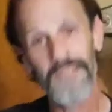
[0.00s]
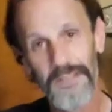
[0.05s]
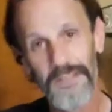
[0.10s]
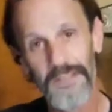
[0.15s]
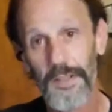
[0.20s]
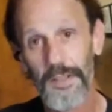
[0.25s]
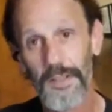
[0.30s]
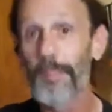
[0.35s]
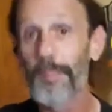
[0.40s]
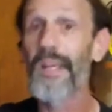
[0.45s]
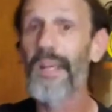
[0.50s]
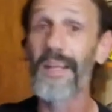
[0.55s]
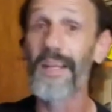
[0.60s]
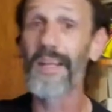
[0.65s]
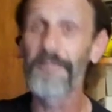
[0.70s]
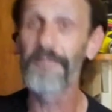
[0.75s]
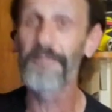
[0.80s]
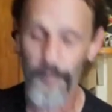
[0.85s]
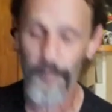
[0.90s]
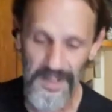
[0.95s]
This is going to
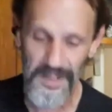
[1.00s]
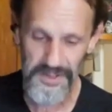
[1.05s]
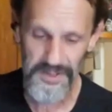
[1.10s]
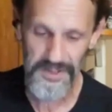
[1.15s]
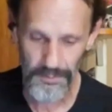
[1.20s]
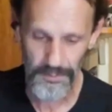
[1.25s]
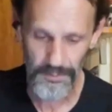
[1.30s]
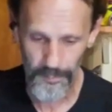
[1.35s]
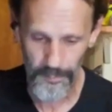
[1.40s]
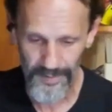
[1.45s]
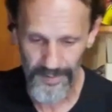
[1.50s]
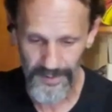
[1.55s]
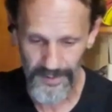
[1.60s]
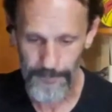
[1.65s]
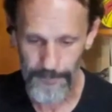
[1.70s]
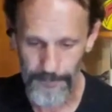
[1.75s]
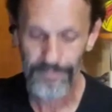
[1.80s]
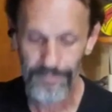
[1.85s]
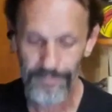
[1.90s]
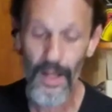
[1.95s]
be informational for
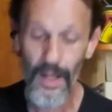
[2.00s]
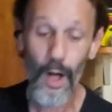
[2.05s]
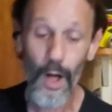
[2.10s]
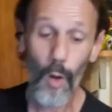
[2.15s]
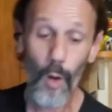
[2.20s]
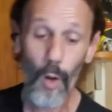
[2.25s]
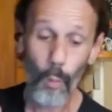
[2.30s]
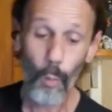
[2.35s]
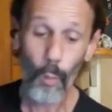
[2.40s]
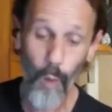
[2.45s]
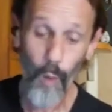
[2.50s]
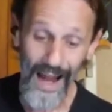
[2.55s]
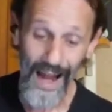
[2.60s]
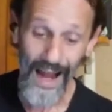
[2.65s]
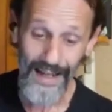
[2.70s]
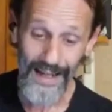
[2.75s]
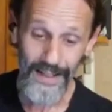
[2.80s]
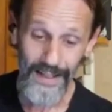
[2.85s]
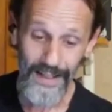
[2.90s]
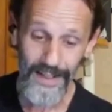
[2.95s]
me.
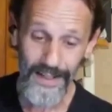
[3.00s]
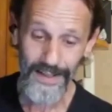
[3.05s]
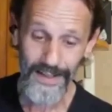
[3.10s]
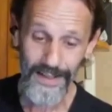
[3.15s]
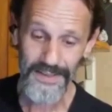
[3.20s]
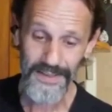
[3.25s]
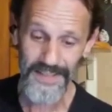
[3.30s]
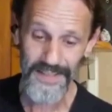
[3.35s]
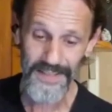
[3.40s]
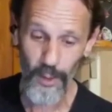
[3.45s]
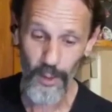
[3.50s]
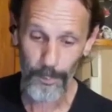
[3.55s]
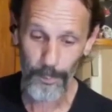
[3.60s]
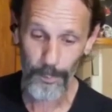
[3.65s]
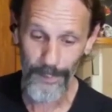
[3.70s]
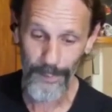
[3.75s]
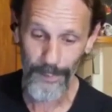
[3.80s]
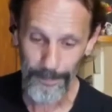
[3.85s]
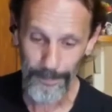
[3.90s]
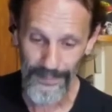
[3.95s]
Why is
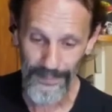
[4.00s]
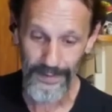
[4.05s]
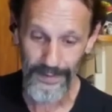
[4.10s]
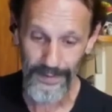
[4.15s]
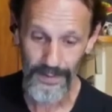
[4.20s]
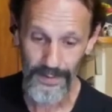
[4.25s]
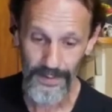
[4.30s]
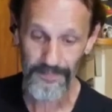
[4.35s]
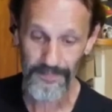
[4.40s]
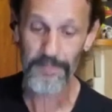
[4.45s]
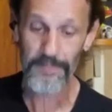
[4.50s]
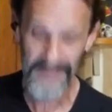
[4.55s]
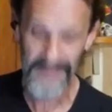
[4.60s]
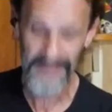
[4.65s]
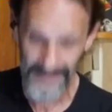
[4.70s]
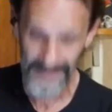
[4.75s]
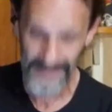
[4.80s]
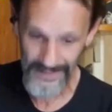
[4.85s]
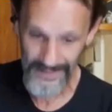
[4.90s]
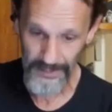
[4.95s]
El Pepe, if I'm
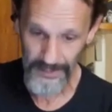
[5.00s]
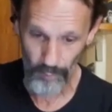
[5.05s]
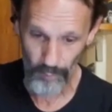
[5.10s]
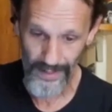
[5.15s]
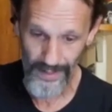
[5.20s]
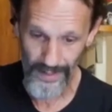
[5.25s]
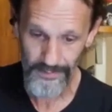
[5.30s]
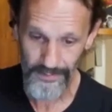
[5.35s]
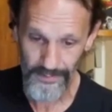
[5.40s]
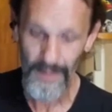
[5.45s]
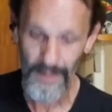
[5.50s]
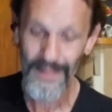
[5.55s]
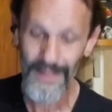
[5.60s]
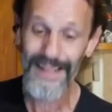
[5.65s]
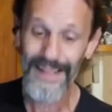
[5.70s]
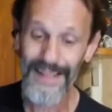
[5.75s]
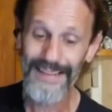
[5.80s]
saying that correct,